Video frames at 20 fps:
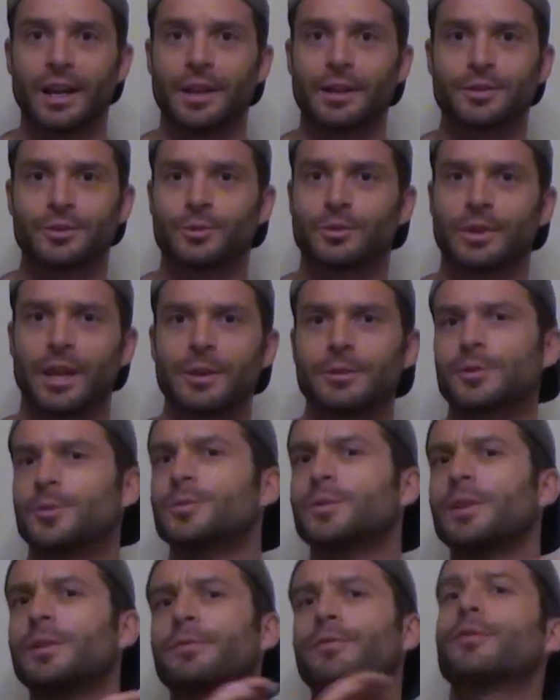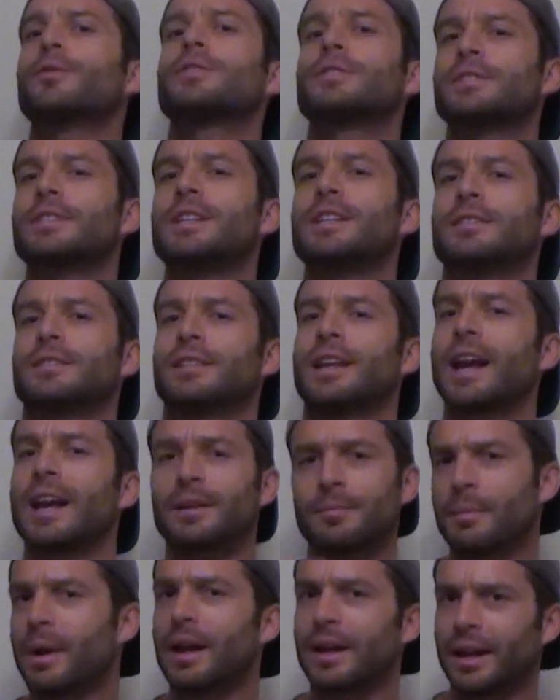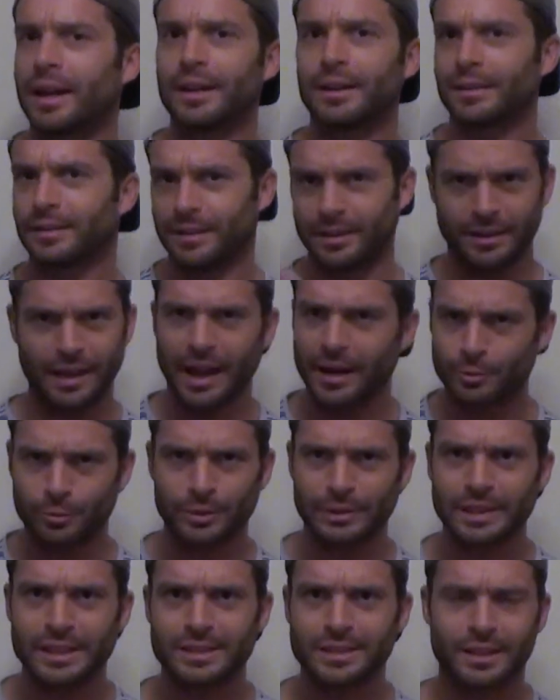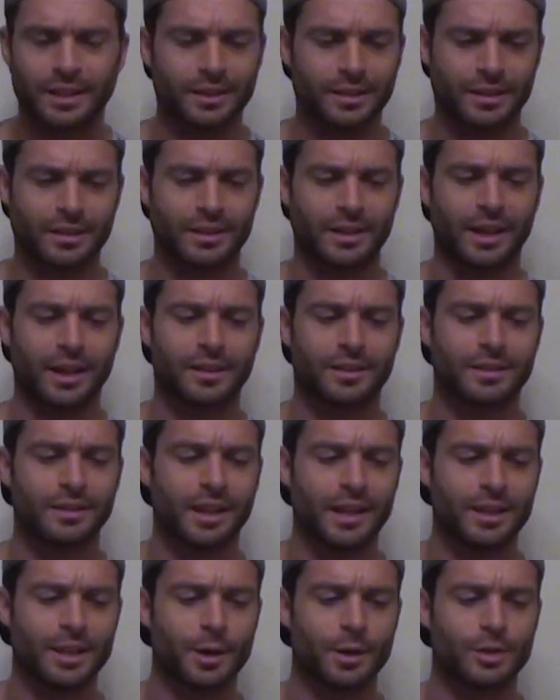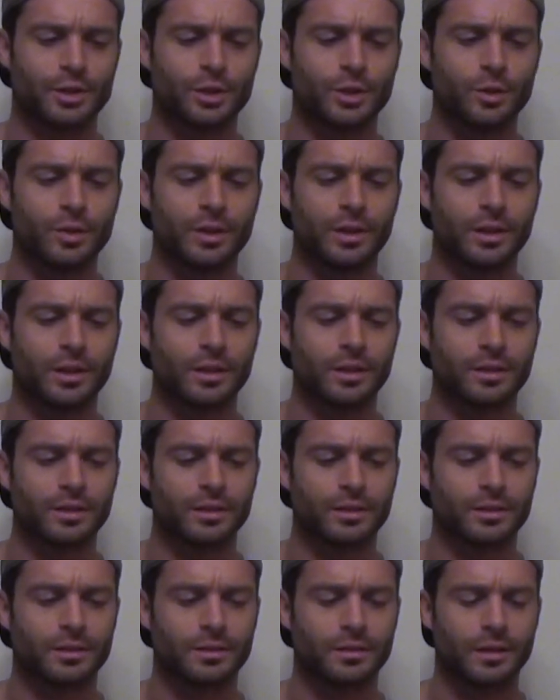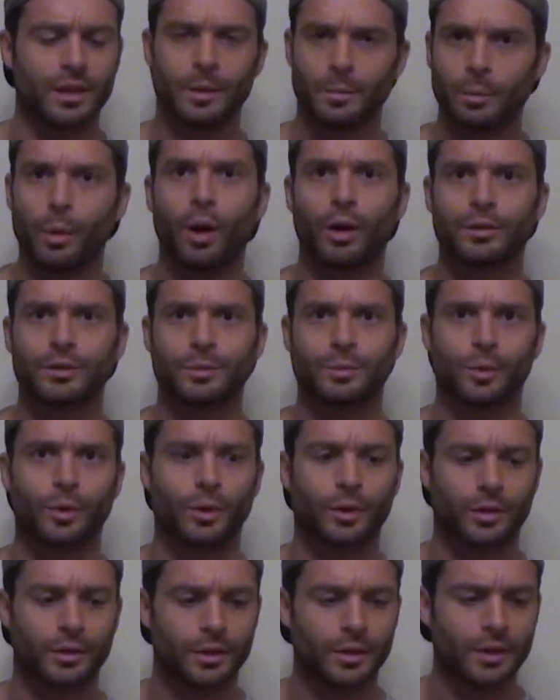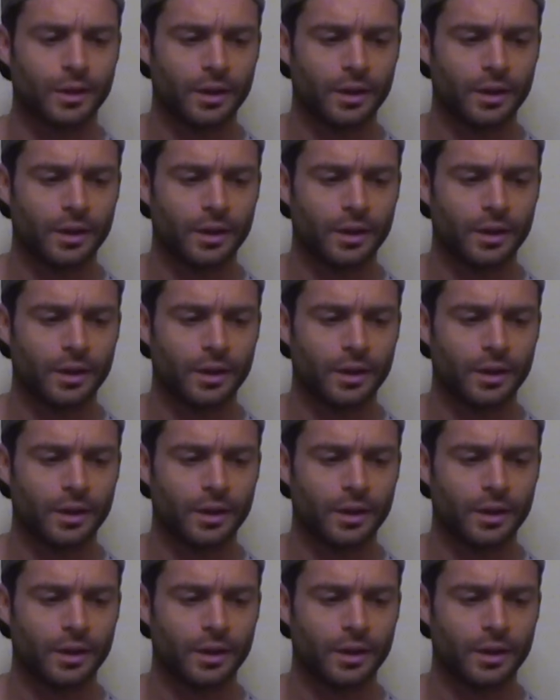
And this was their first season. They hadn't released anything yet, and they were shooting in Baltimore.